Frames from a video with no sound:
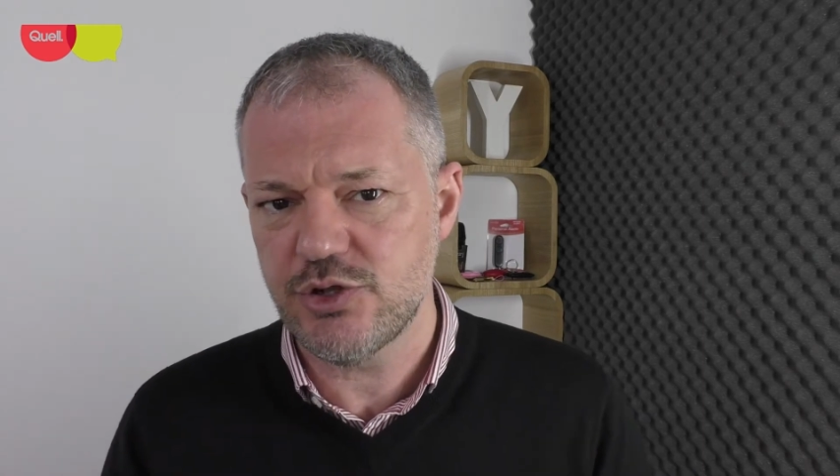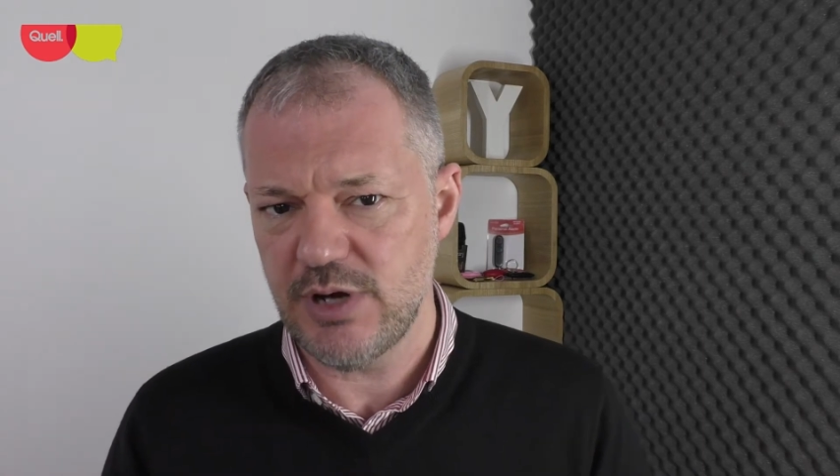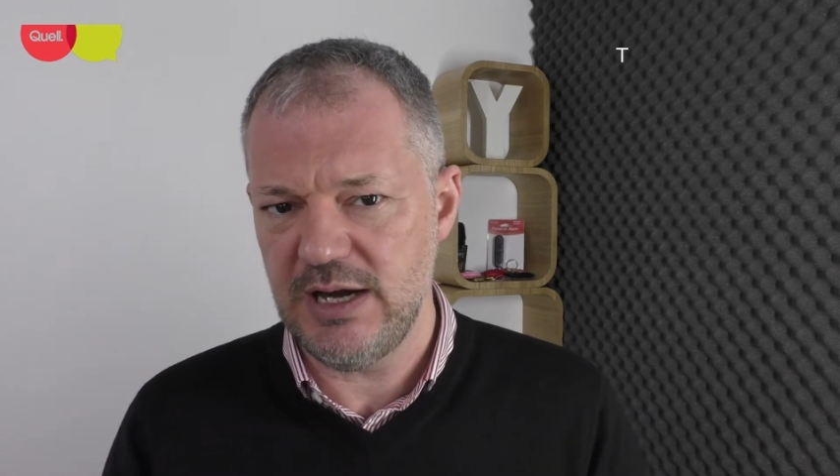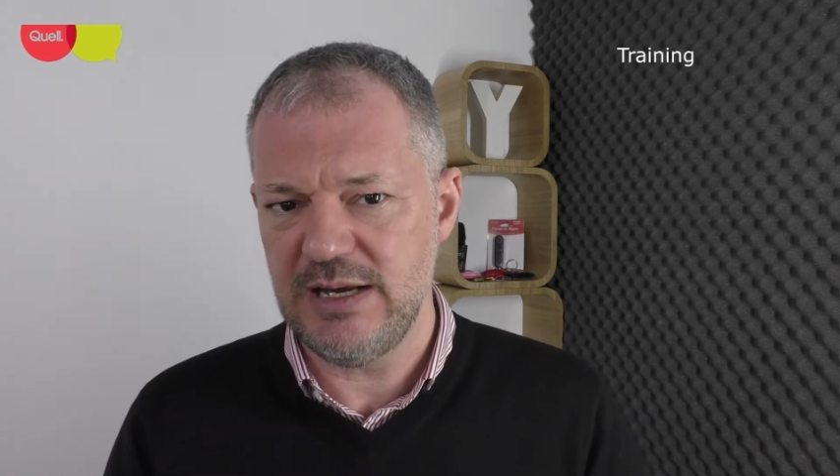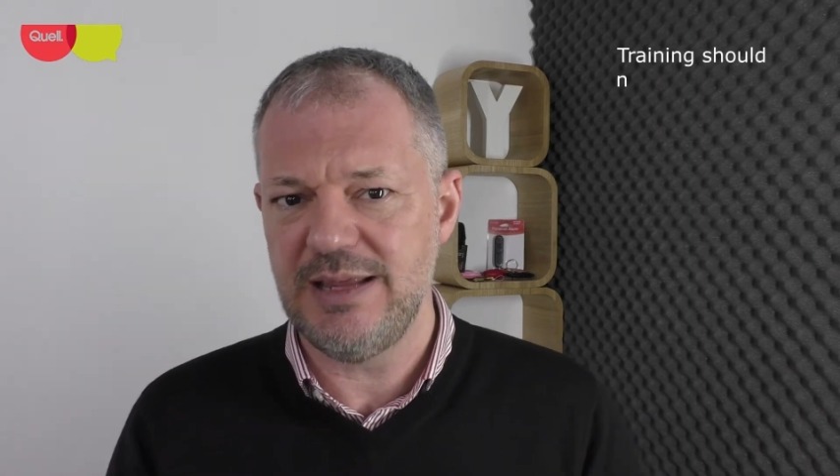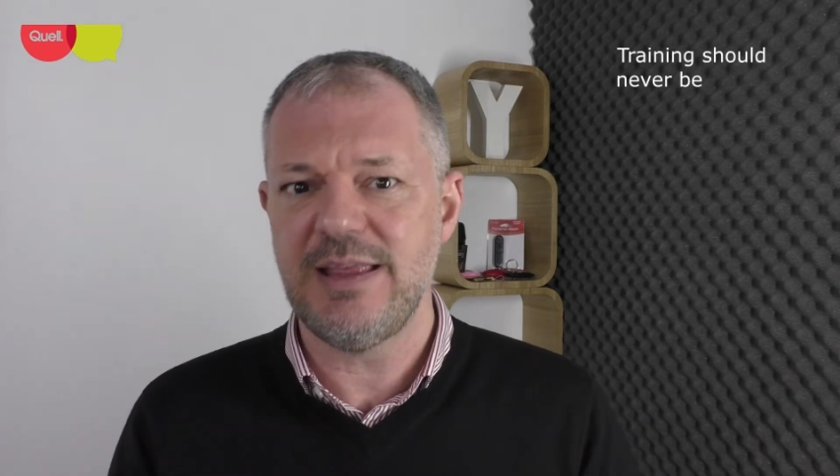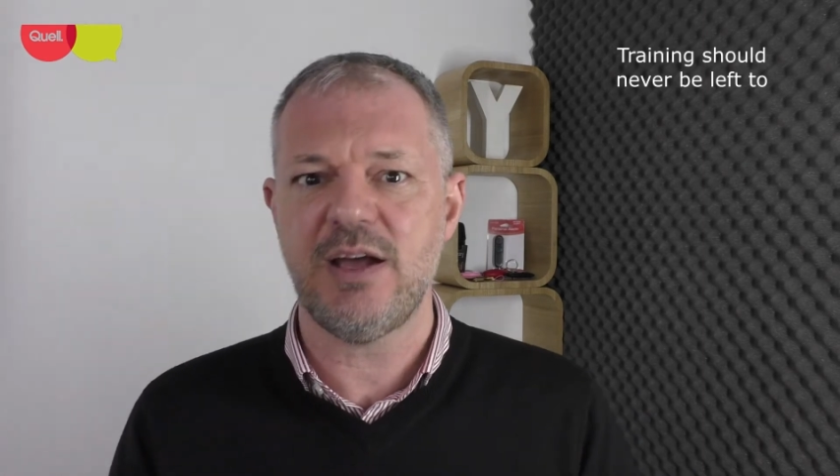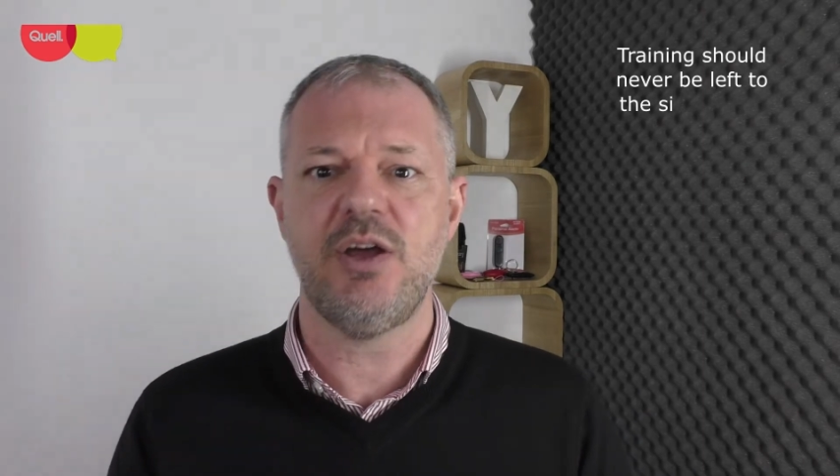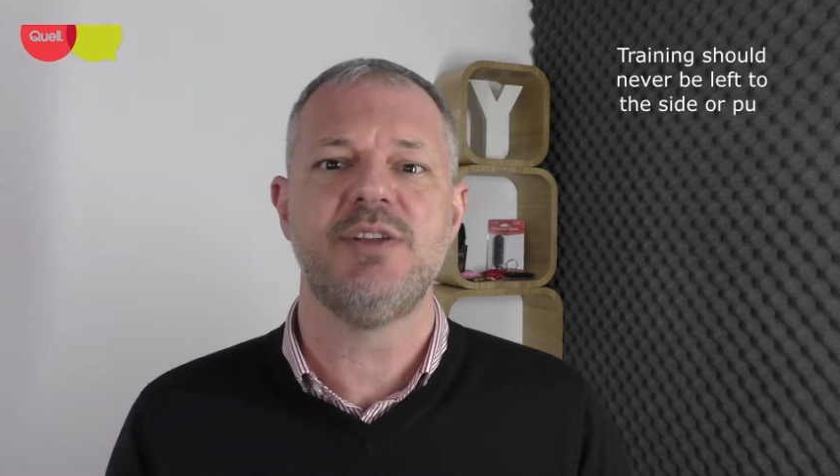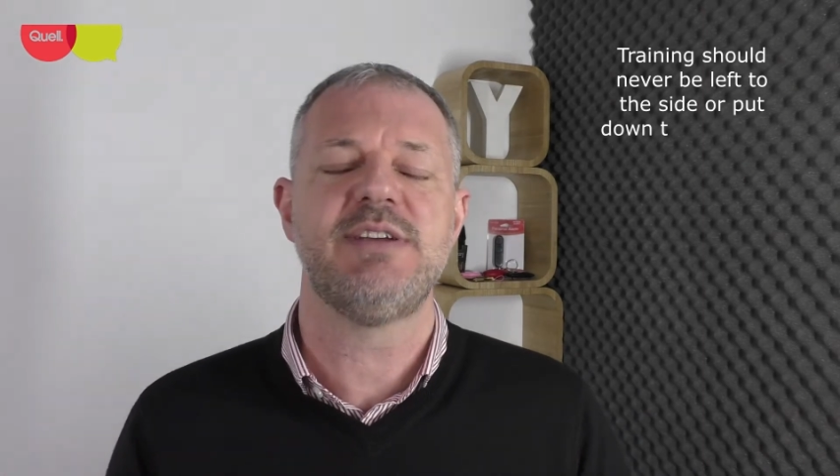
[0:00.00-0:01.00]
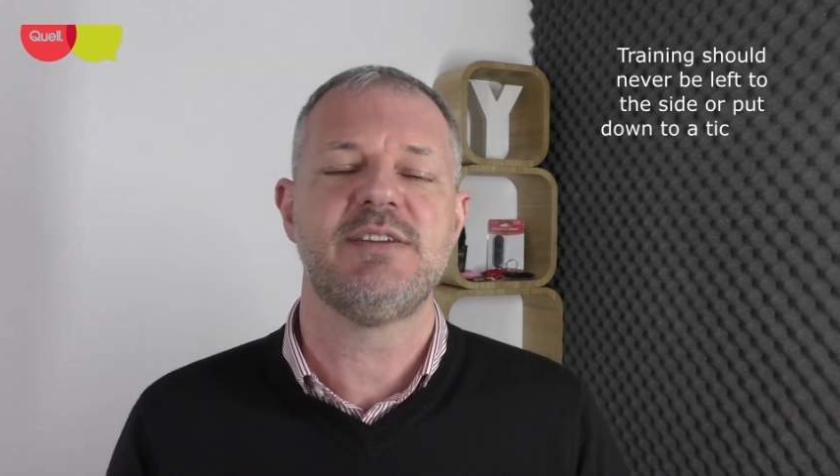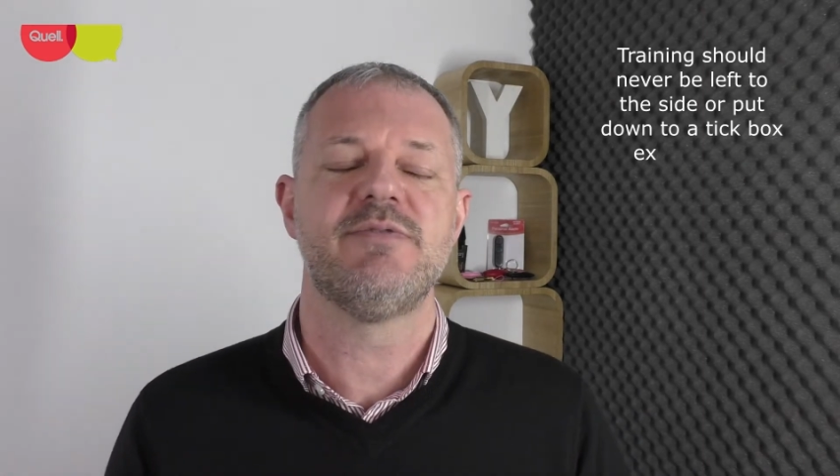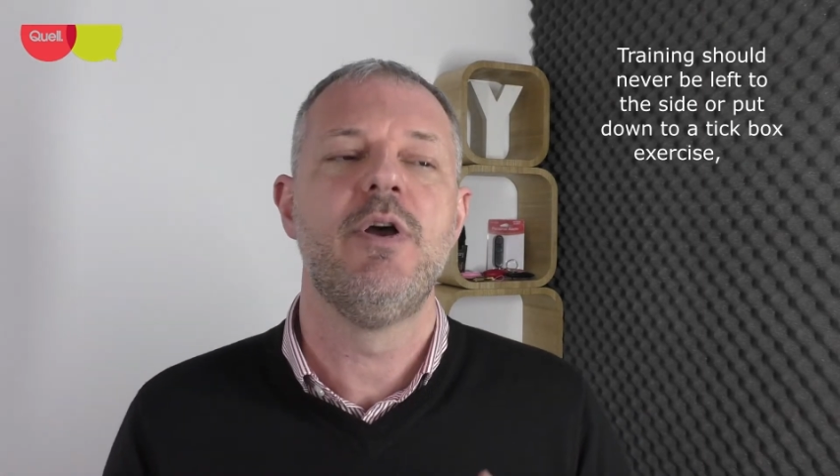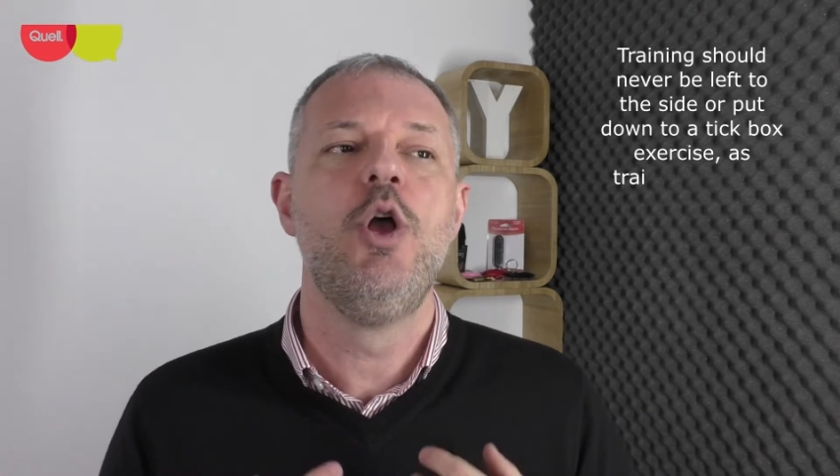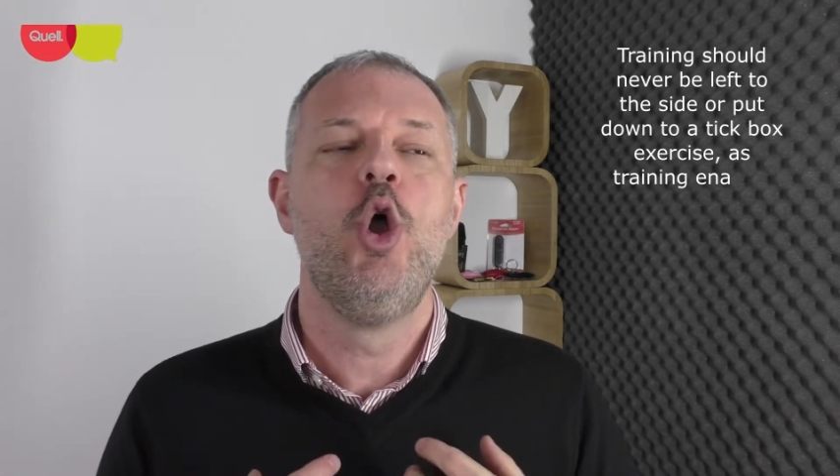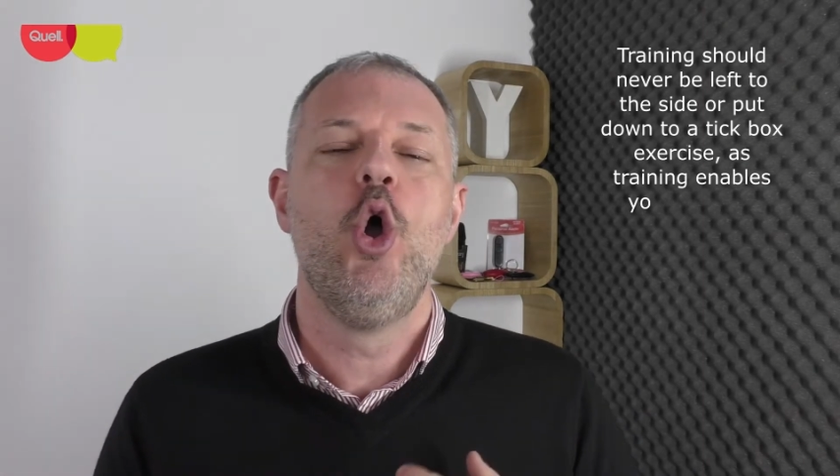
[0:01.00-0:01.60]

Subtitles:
training in that context of